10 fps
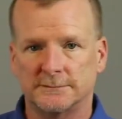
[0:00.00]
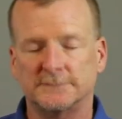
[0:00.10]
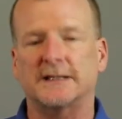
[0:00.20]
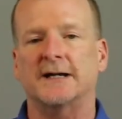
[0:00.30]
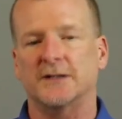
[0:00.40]

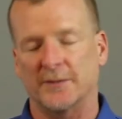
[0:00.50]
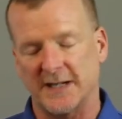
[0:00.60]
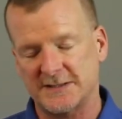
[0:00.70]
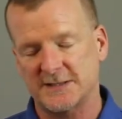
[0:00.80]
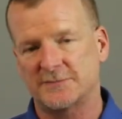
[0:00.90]
that number?
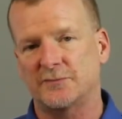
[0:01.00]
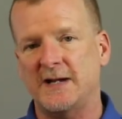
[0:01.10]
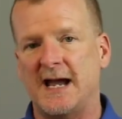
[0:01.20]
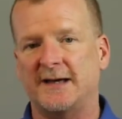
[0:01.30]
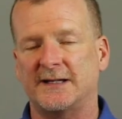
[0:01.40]
That's his
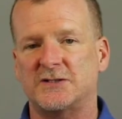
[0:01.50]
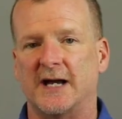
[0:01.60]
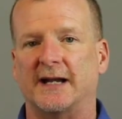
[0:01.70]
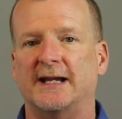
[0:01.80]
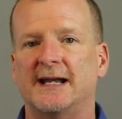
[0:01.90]
reality
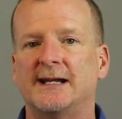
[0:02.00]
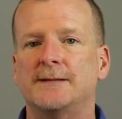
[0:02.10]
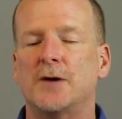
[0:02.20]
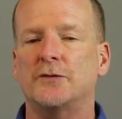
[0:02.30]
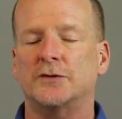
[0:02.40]
check. Can he
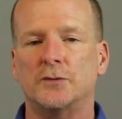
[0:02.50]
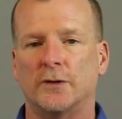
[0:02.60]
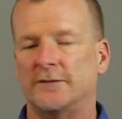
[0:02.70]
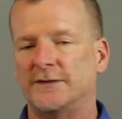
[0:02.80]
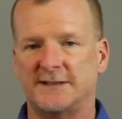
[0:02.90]
mow the
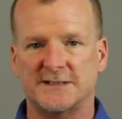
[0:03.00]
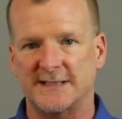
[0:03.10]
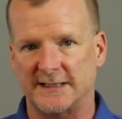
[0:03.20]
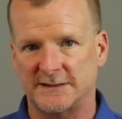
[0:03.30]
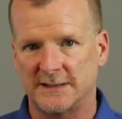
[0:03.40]

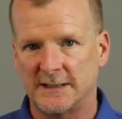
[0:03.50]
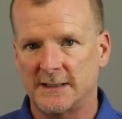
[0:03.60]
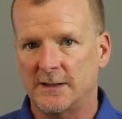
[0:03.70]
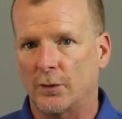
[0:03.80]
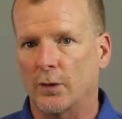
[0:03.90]
256
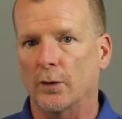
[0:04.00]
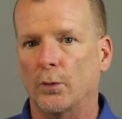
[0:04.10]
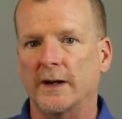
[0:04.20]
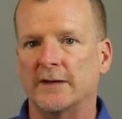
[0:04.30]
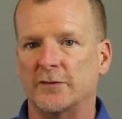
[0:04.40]
or
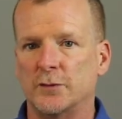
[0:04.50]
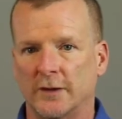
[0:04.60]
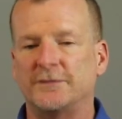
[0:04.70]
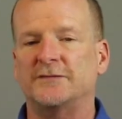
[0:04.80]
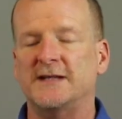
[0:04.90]
whatever,
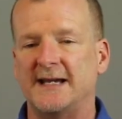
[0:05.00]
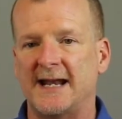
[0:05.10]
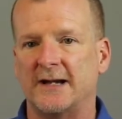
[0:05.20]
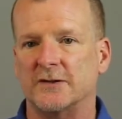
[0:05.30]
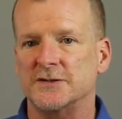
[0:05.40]
258
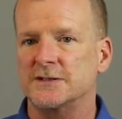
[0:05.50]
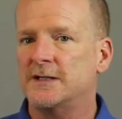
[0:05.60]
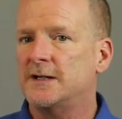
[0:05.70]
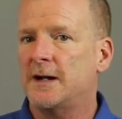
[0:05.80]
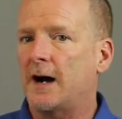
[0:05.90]
acres
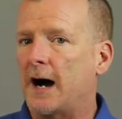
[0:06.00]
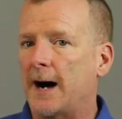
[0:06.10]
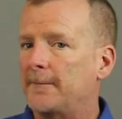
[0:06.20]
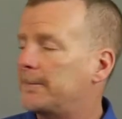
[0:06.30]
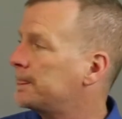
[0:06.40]

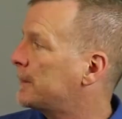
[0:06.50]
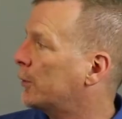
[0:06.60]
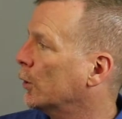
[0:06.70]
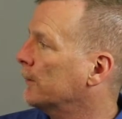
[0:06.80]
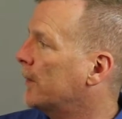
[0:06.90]

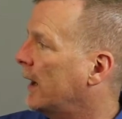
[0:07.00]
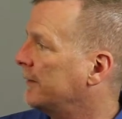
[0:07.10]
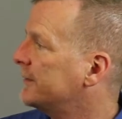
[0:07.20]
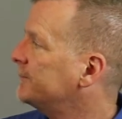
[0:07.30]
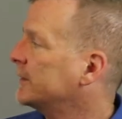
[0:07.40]
per
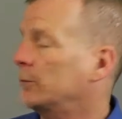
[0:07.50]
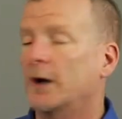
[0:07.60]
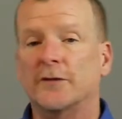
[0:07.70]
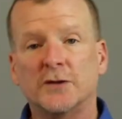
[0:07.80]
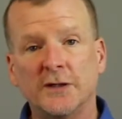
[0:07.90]
month?
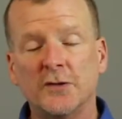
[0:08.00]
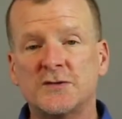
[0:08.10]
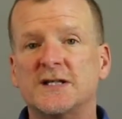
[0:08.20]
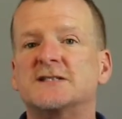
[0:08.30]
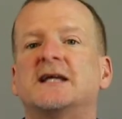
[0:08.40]
Well, the good
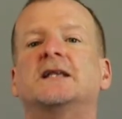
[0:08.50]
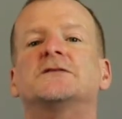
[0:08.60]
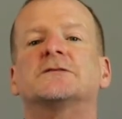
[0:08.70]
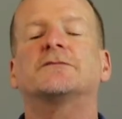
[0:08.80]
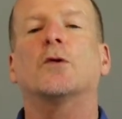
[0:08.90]
news is he
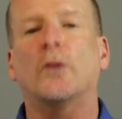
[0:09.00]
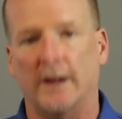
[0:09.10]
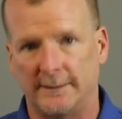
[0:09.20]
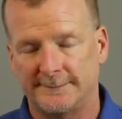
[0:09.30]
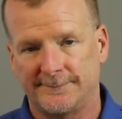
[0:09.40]
lives in
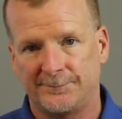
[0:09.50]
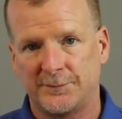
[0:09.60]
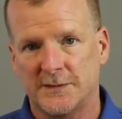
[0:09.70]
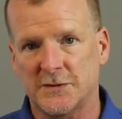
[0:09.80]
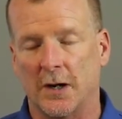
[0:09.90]
Florida.
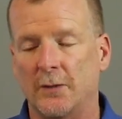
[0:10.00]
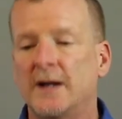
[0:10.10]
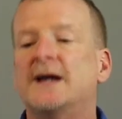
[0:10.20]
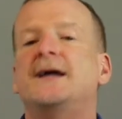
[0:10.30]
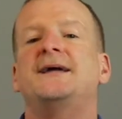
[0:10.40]
So
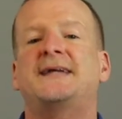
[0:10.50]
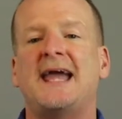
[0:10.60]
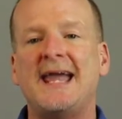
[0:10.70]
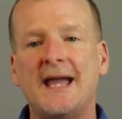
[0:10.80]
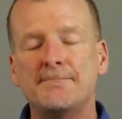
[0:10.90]
he
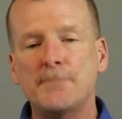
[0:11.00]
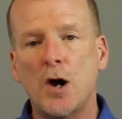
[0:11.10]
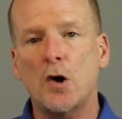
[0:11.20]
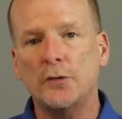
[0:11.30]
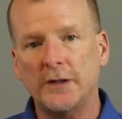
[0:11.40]
can
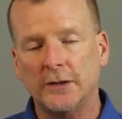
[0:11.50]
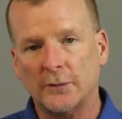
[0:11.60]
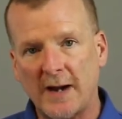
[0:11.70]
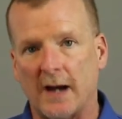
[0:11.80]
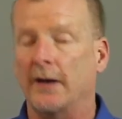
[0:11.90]
mow year
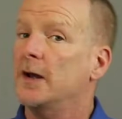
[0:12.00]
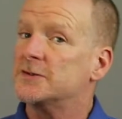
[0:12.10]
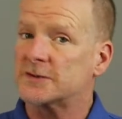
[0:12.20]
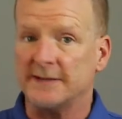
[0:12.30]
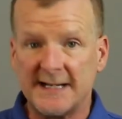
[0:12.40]
round.
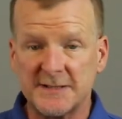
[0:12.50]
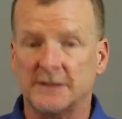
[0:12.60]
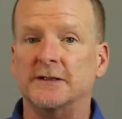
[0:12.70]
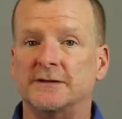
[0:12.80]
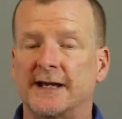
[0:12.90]
So that's a
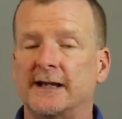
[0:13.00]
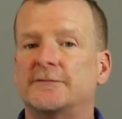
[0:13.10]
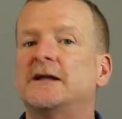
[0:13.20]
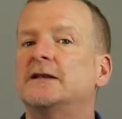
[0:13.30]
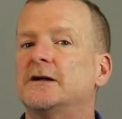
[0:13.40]
good thing. If
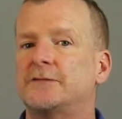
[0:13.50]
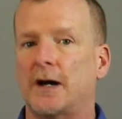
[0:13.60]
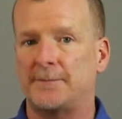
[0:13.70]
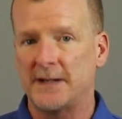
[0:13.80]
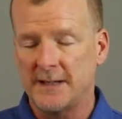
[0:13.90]
he lived
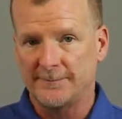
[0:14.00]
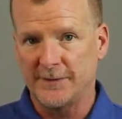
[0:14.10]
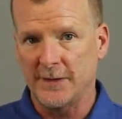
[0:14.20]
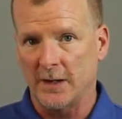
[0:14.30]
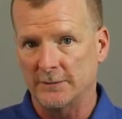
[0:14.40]
up,
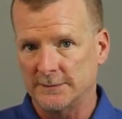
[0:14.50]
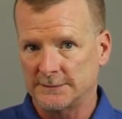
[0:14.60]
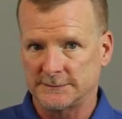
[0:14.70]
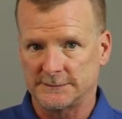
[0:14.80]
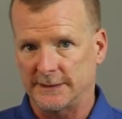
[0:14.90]
you know,
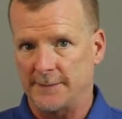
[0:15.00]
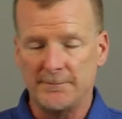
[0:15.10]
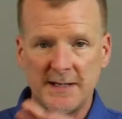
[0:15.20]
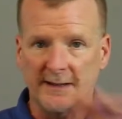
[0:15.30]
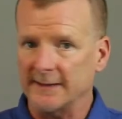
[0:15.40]
in a
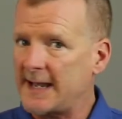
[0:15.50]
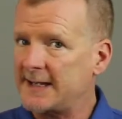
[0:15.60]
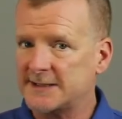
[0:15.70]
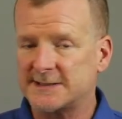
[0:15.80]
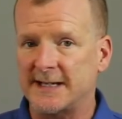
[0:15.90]

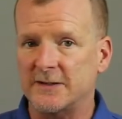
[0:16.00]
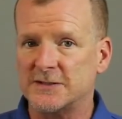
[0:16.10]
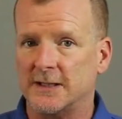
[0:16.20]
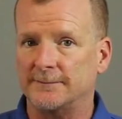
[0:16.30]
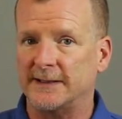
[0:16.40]
mid-Atlantic state or
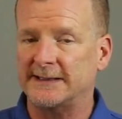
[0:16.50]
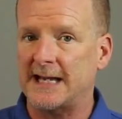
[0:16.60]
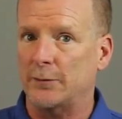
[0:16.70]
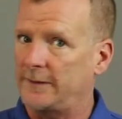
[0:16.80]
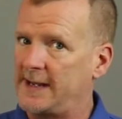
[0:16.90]
something like
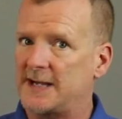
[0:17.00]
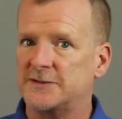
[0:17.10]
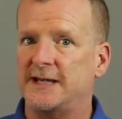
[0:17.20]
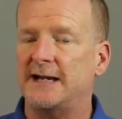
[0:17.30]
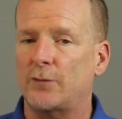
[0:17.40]
that where they
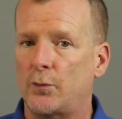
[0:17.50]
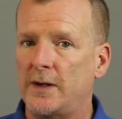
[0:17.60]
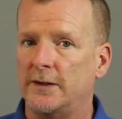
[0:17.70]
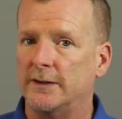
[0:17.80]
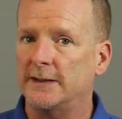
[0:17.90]
actually have a
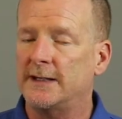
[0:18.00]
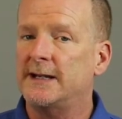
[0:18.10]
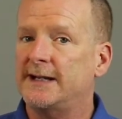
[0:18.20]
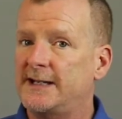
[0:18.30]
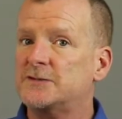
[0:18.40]
winter,
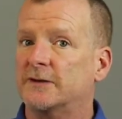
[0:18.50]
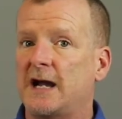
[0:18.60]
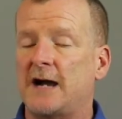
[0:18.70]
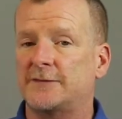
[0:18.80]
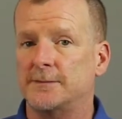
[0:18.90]
he's going to
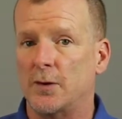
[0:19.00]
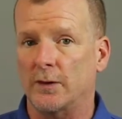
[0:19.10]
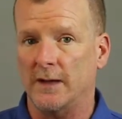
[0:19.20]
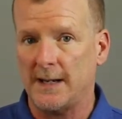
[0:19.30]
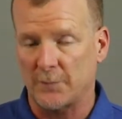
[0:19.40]
have to mow
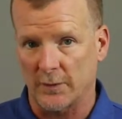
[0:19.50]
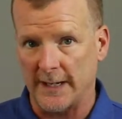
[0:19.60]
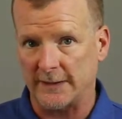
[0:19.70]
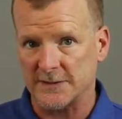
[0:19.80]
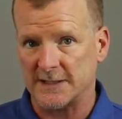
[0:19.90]
a lot more
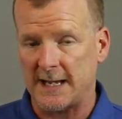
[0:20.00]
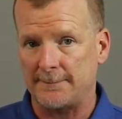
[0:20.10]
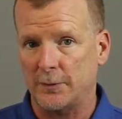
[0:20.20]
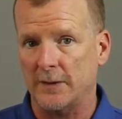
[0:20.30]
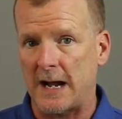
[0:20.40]
acres than that
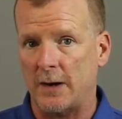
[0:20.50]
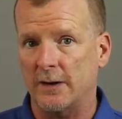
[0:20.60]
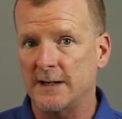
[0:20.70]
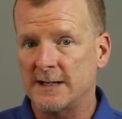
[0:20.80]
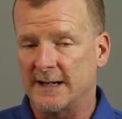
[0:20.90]
per
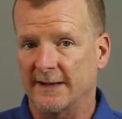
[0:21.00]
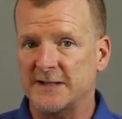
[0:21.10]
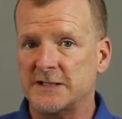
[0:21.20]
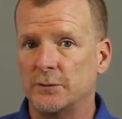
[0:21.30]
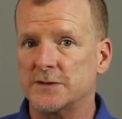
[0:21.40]
hour
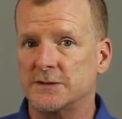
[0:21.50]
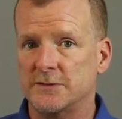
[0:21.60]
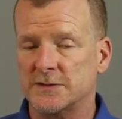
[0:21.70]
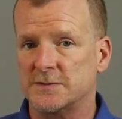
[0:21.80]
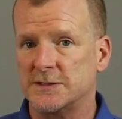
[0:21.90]
unless he wants to
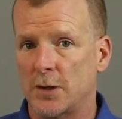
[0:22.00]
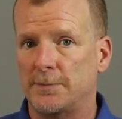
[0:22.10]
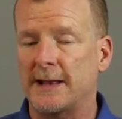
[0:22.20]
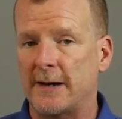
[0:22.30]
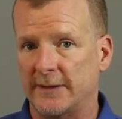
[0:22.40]
do some snow
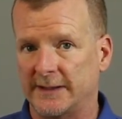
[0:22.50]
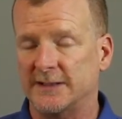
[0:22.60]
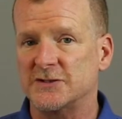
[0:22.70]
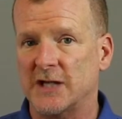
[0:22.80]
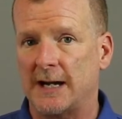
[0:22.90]
plowing or get
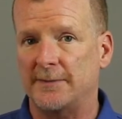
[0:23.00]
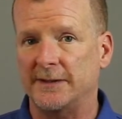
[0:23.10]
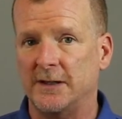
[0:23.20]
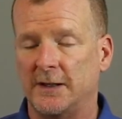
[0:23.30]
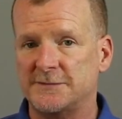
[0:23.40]
a job in
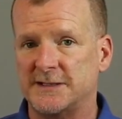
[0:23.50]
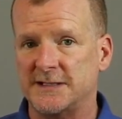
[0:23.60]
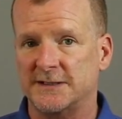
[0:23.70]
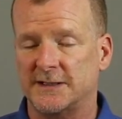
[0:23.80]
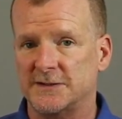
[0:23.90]
the off
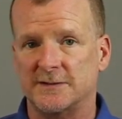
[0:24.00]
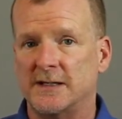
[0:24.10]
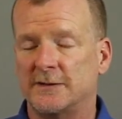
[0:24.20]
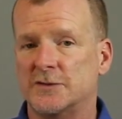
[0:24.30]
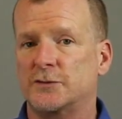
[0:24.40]
season, because
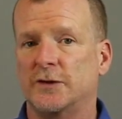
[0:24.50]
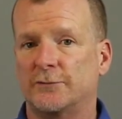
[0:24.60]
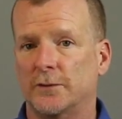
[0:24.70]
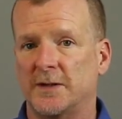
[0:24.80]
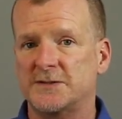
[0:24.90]
there's 3 or
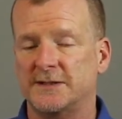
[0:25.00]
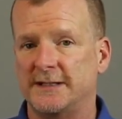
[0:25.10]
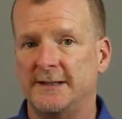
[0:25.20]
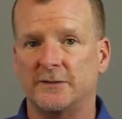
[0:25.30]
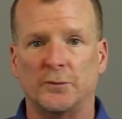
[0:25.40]
4 months of the
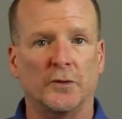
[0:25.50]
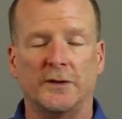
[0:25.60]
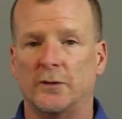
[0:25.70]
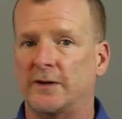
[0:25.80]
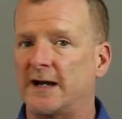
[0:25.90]
year they really
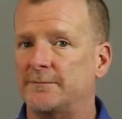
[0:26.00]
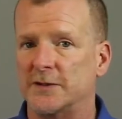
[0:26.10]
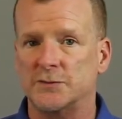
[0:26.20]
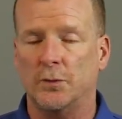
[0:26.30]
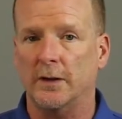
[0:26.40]
don't have
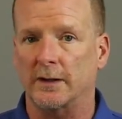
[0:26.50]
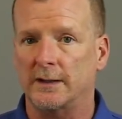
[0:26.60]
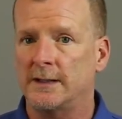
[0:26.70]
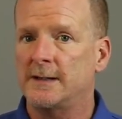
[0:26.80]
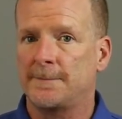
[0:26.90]
much
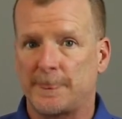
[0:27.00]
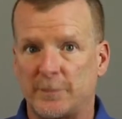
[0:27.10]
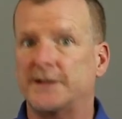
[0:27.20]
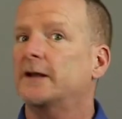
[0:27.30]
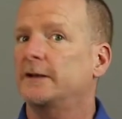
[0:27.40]
work,
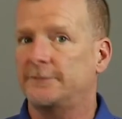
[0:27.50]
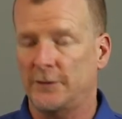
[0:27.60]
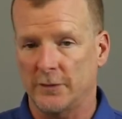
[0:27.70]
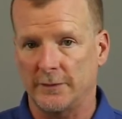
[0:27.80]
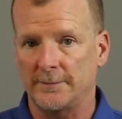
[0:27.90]
particularly if you're only